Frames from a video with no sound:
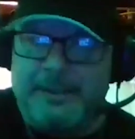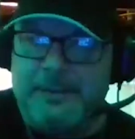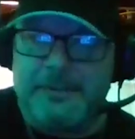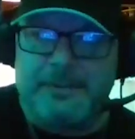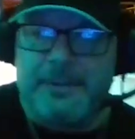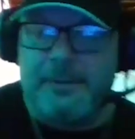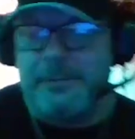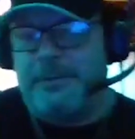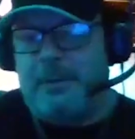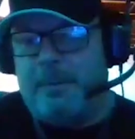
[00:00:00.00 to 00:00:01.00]
and there
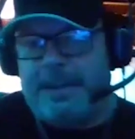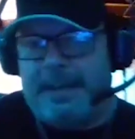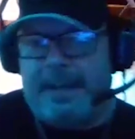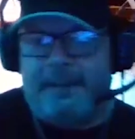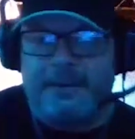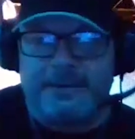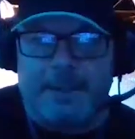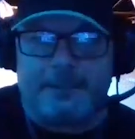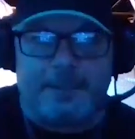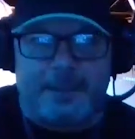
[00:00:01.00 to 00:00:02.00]
was nobody on the
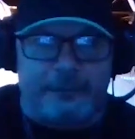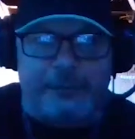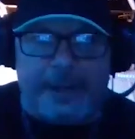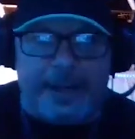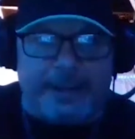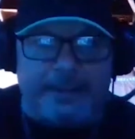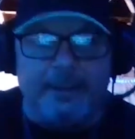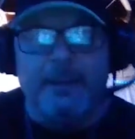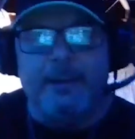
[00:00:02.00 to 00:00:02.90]
steps because Shane